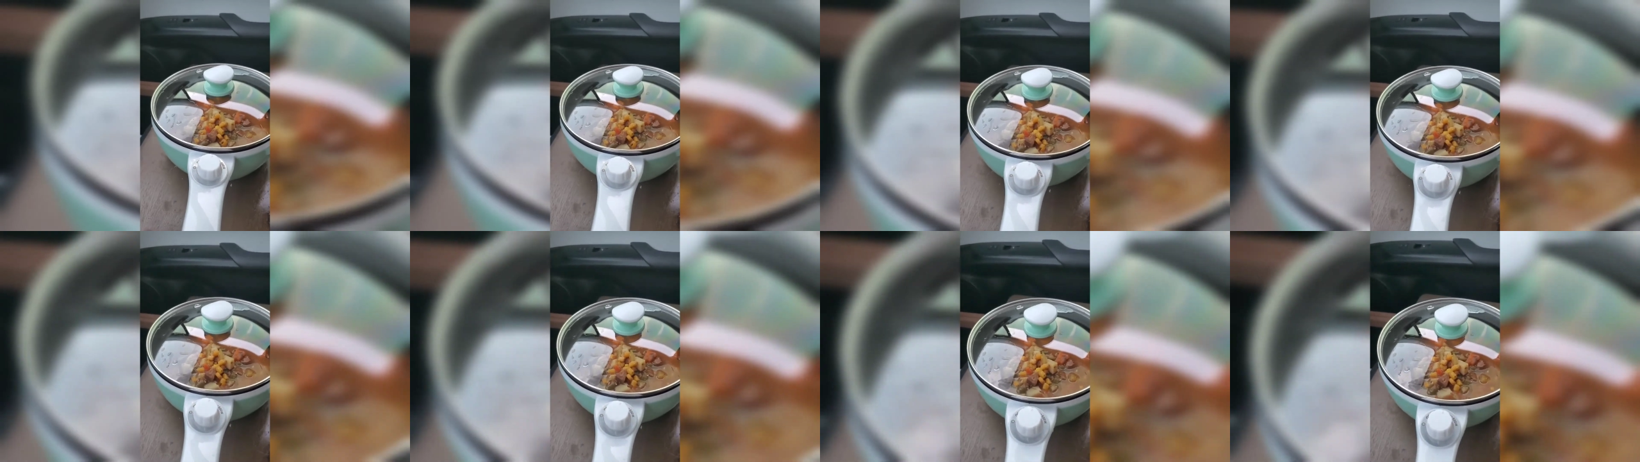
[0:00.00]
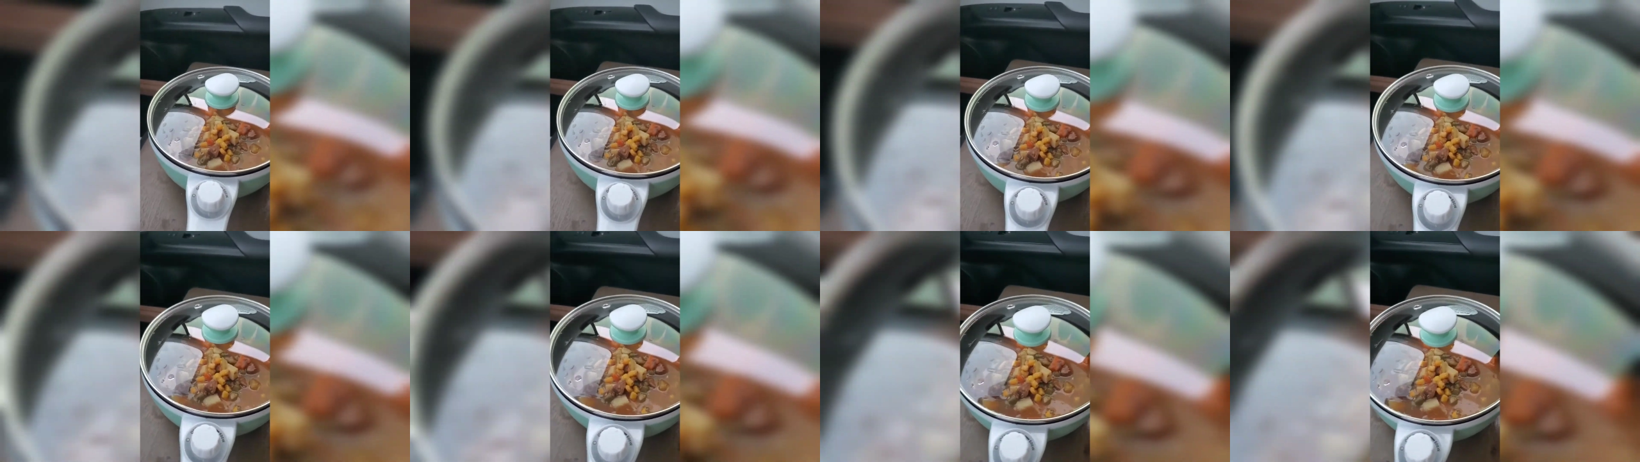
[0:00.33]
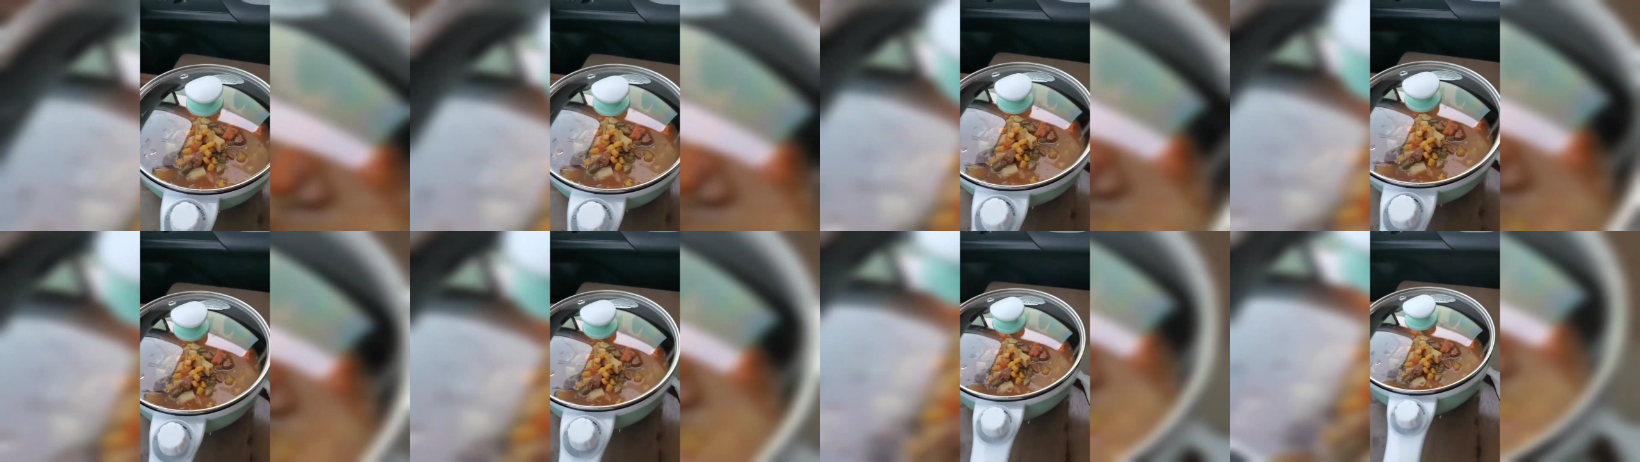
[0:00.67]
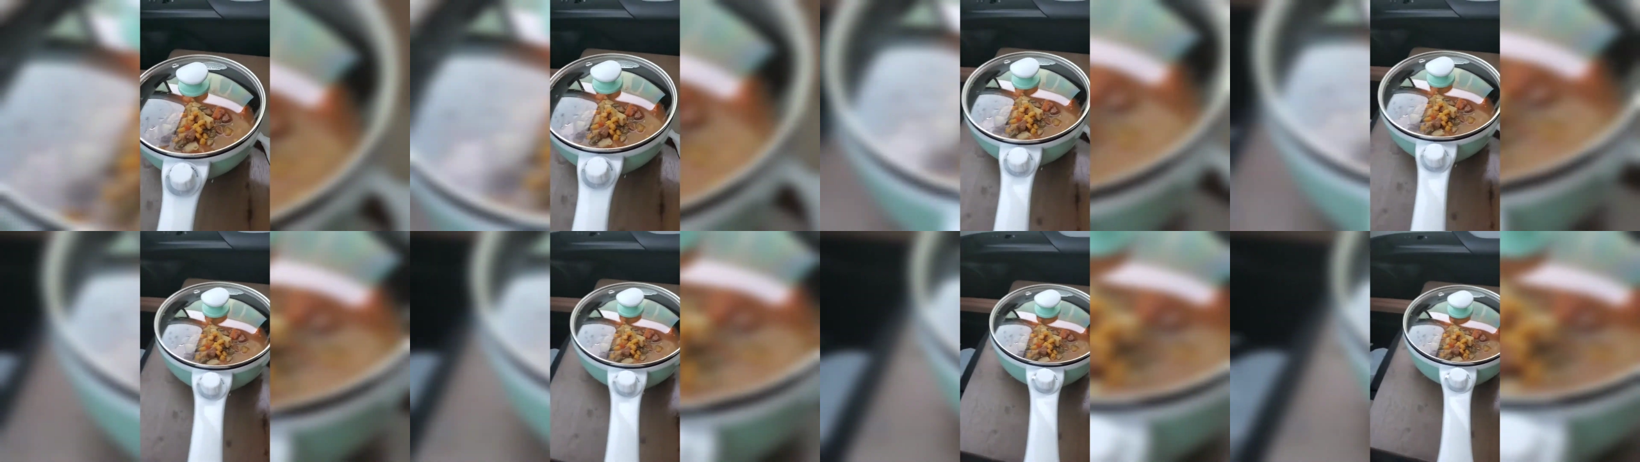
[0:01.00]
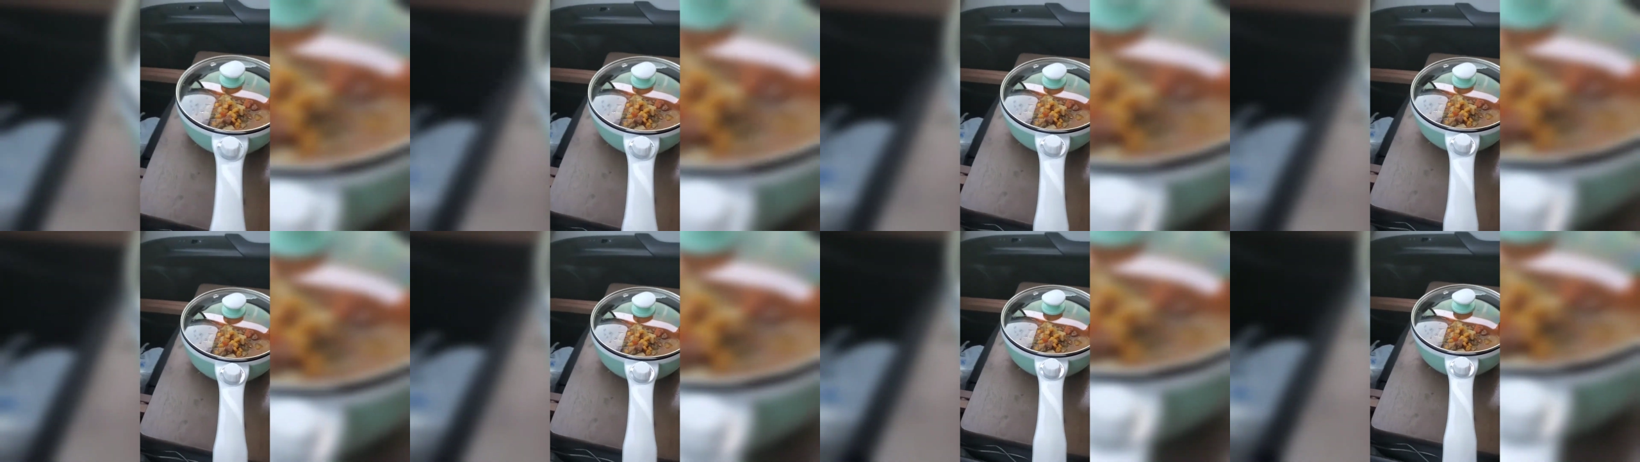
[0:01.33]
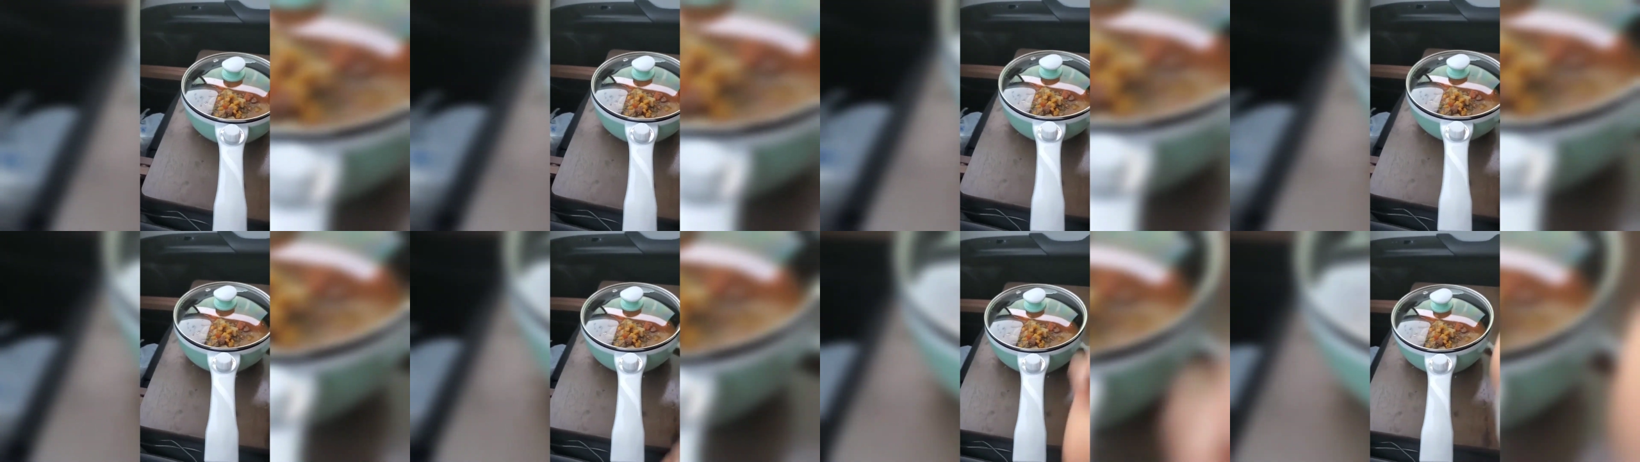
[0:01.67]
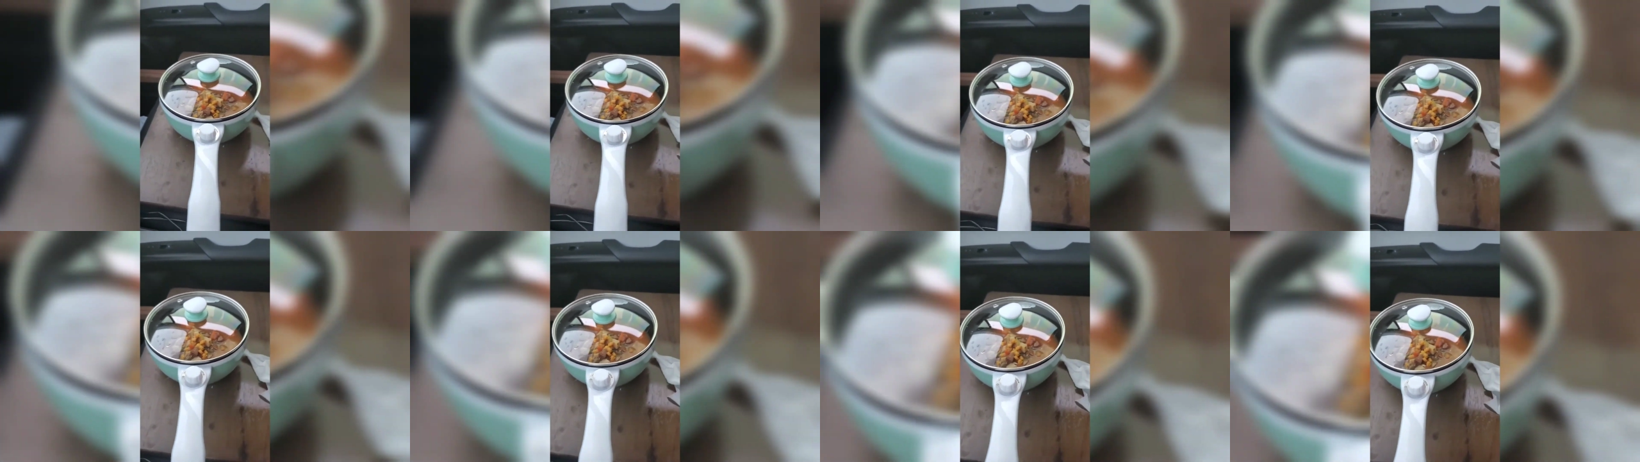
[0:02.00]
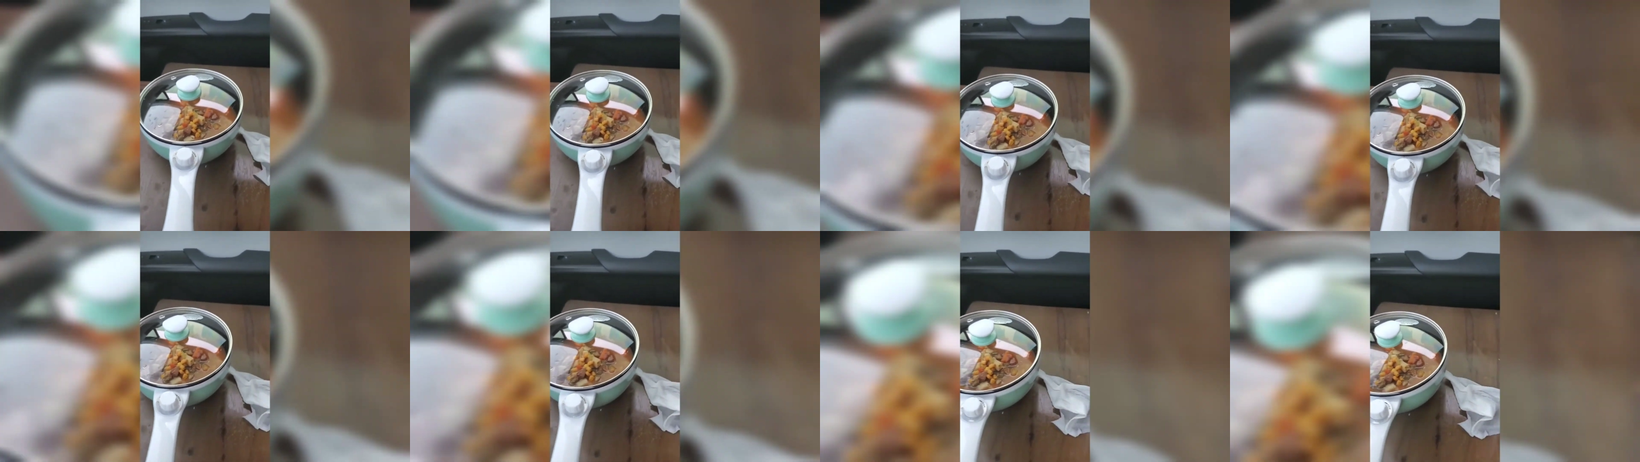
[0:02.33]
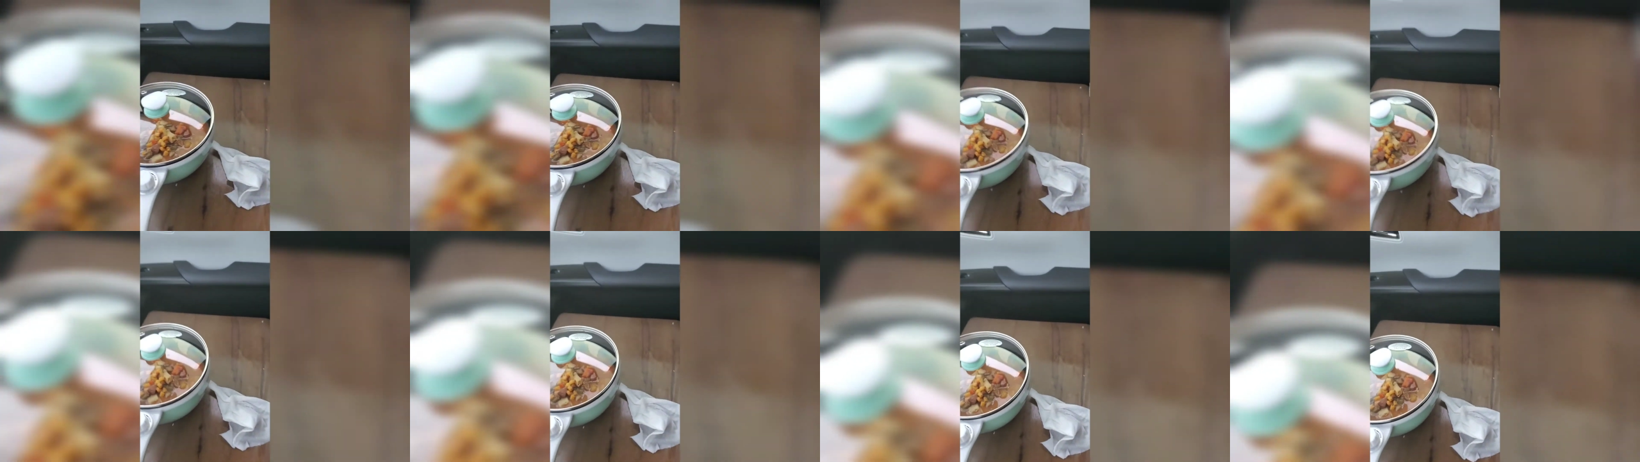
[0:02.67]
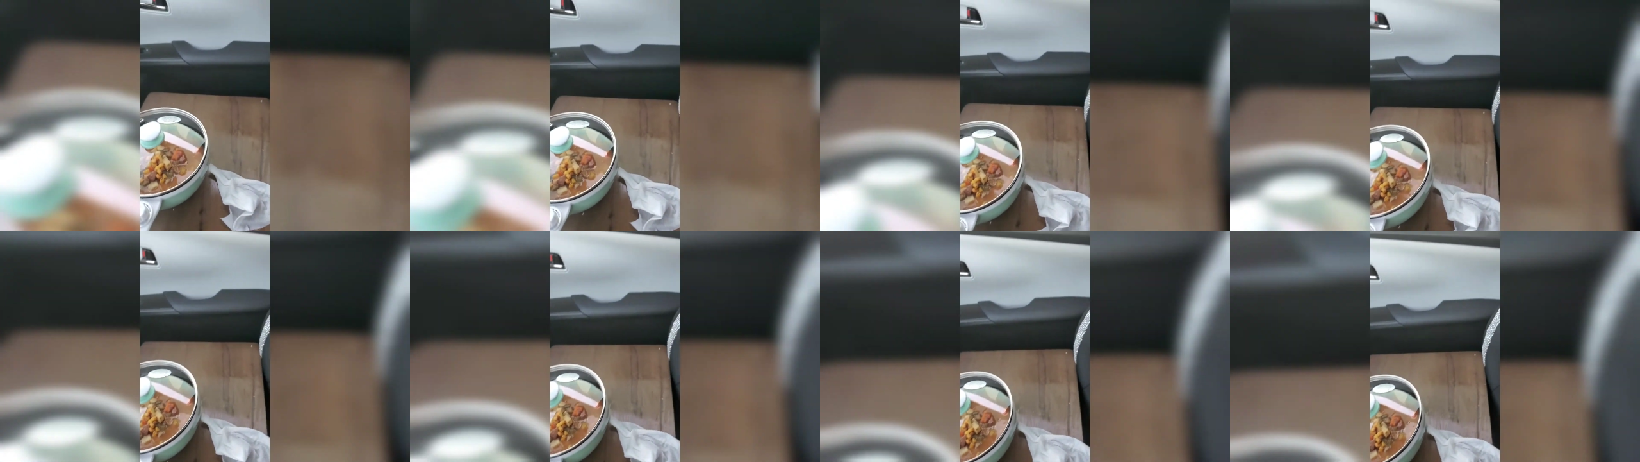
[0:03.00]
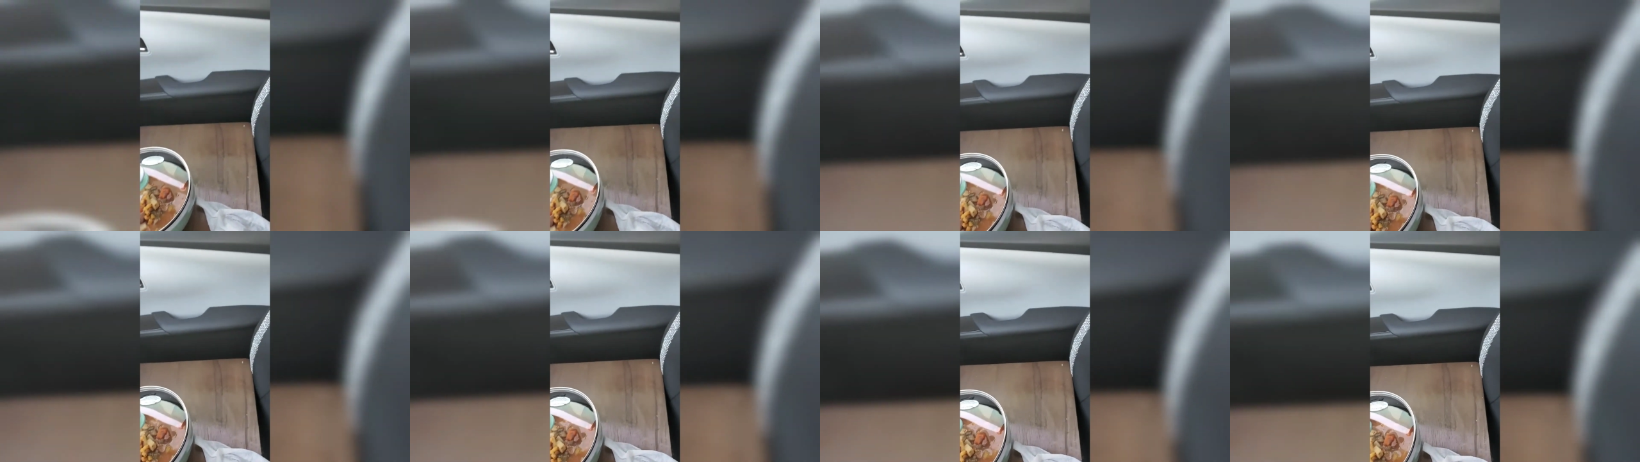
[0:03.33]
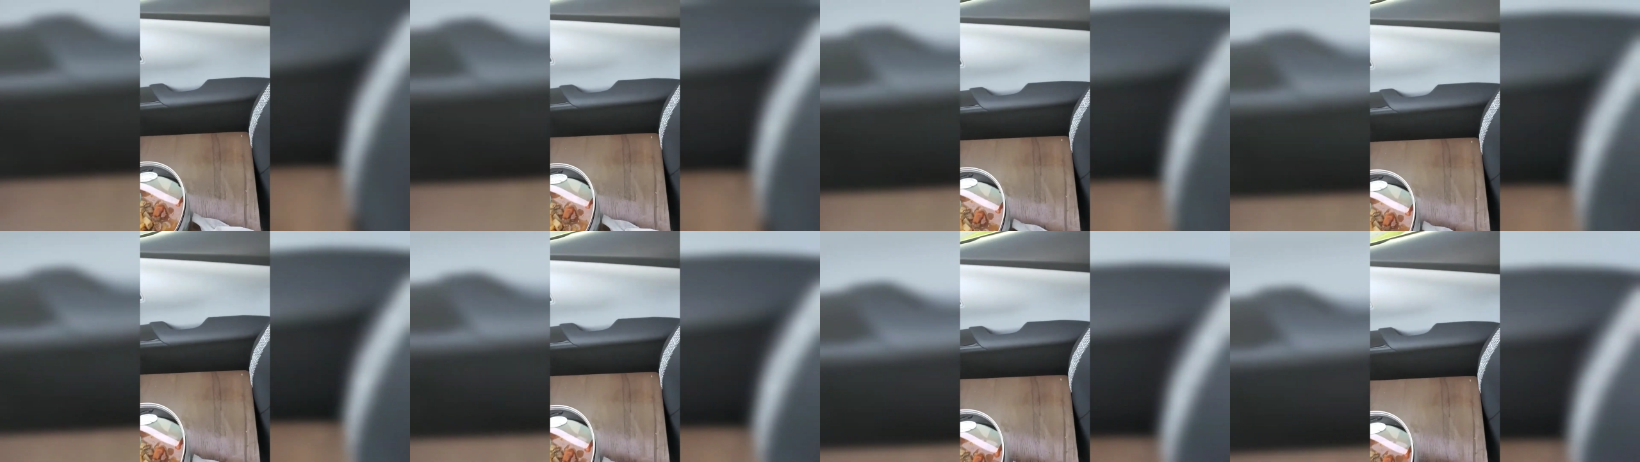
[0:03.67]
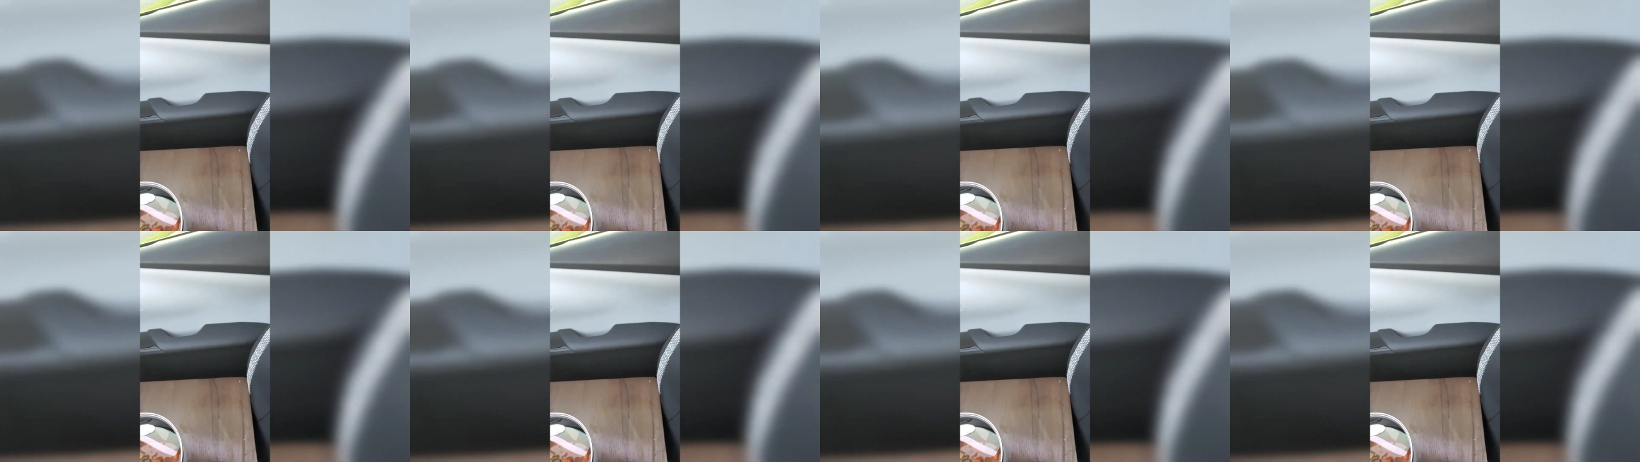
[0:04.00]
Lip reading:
[unreadable: no face in view]